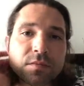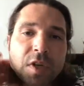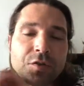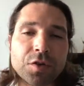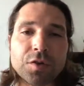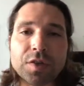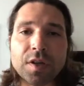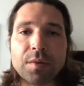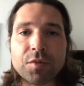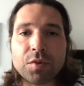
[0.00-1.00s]
introducing
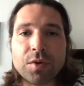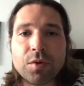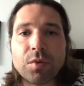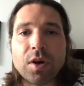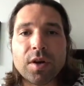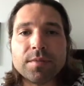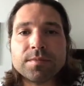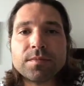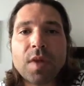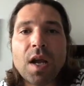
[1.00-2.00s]
them to a new word
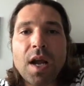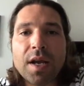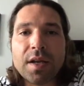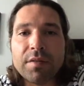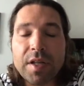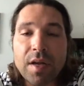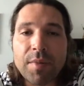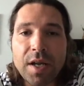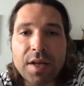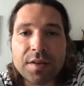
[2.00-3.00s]
and giving them
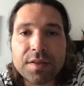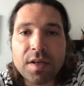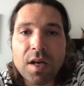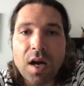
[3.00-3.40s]
hints